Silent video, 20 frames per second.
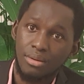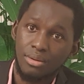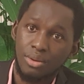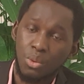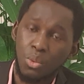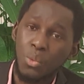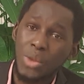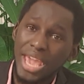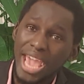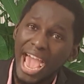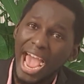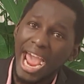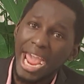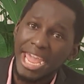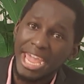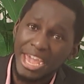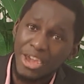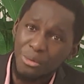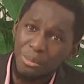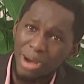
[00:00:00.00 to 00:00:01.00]
We are
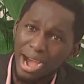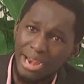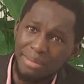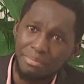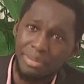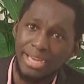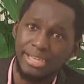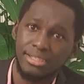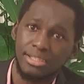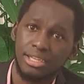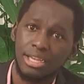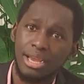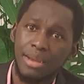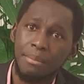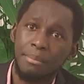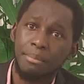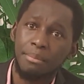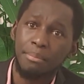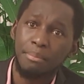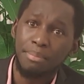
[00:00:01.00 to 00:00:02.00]
human beings,
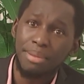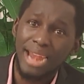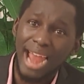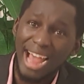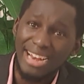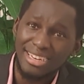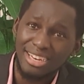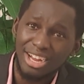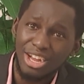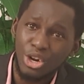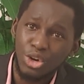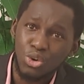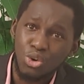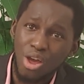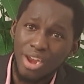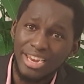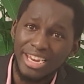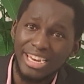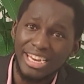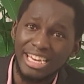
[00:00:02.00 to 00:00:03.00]
blood
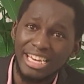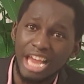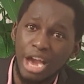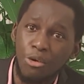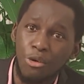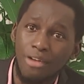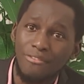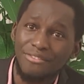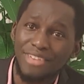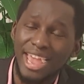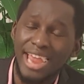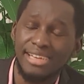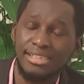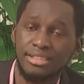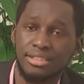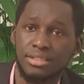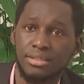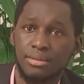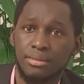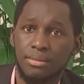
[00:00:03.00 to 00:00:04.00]
running in our
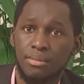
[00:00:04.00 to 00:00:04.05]
veins.